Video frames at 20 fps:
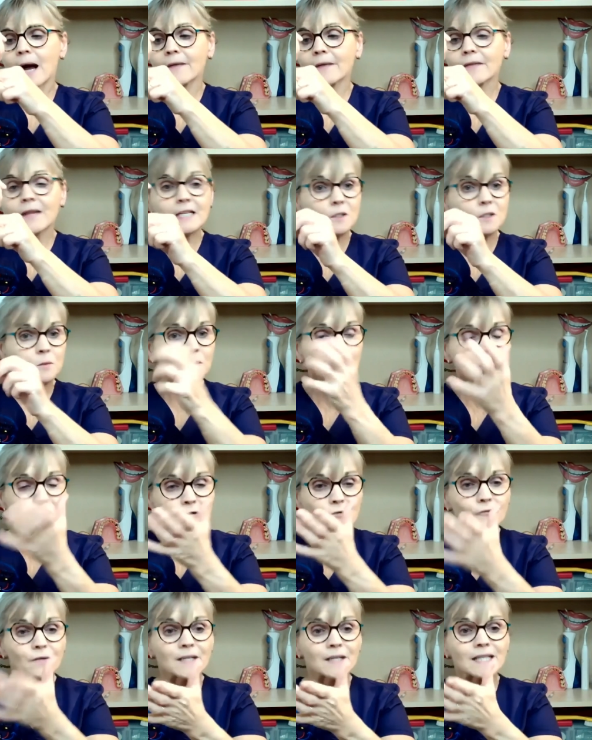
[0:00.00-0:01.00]
and that's one of
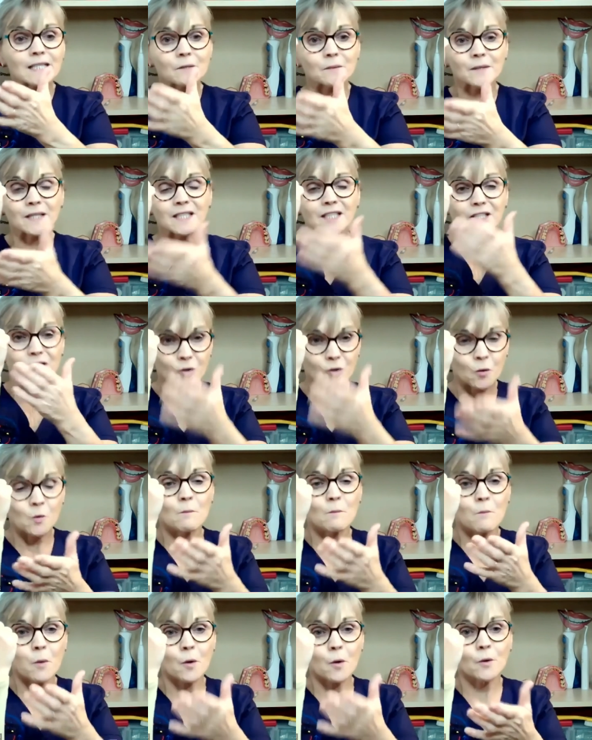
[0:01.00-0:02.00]
the reasons why it's so
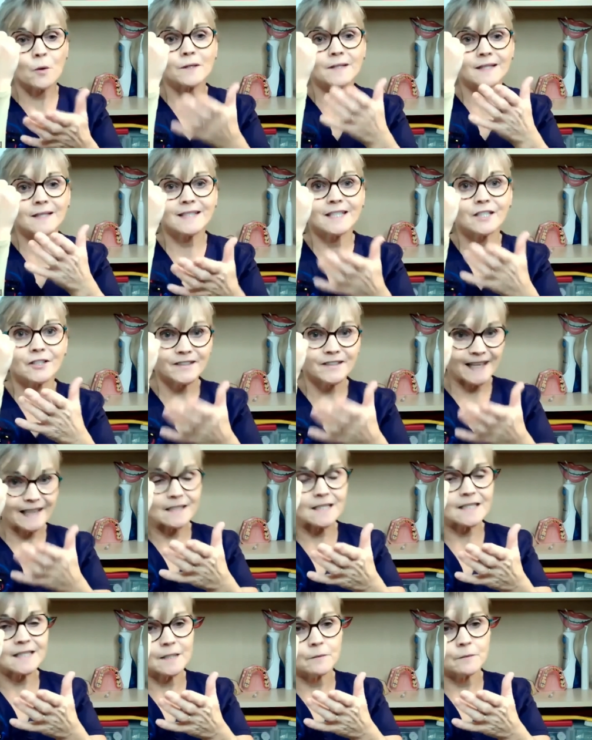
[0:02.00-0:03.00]
important to see your
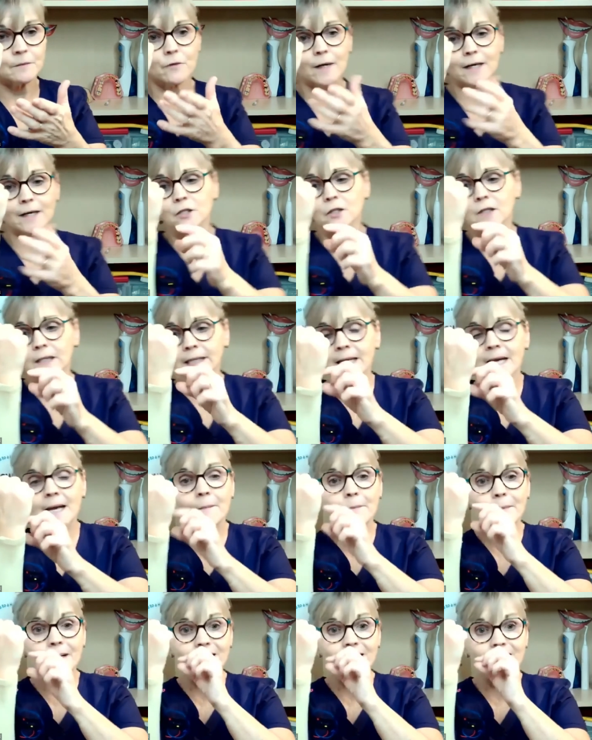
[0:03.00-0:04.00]
dentist regularly
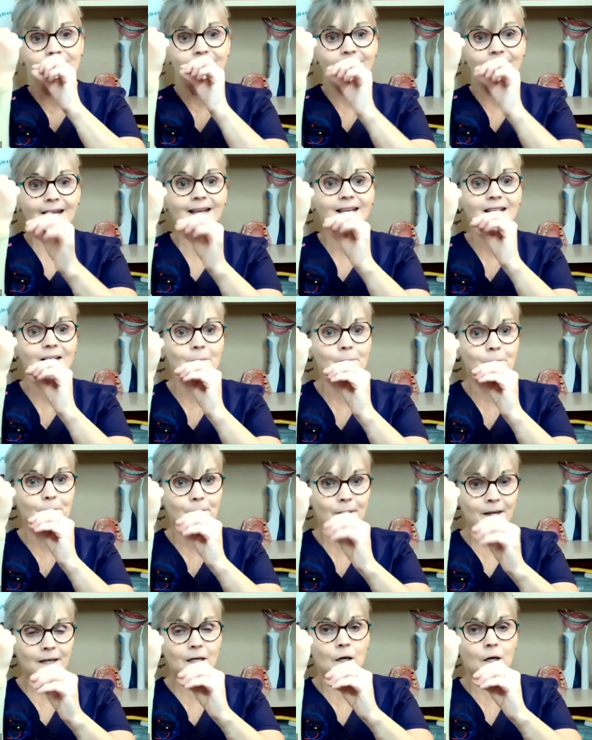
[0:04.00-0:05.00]
because they can
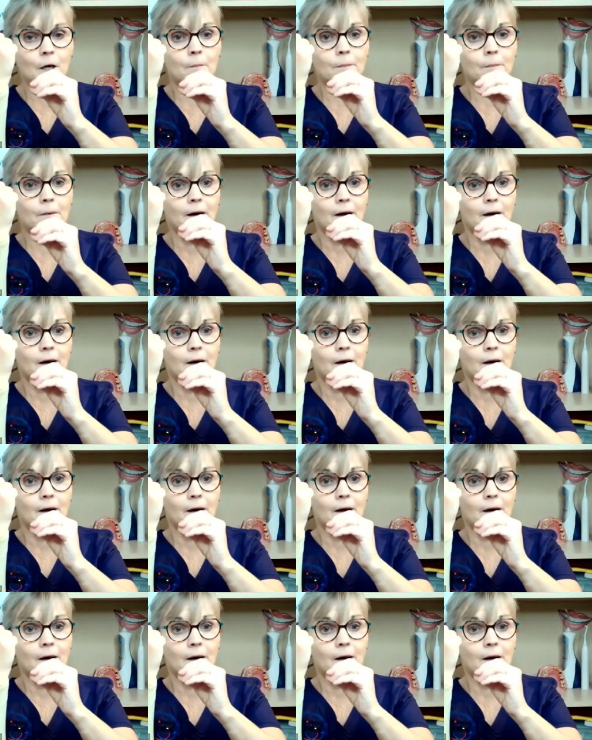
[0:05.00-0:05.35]
pick up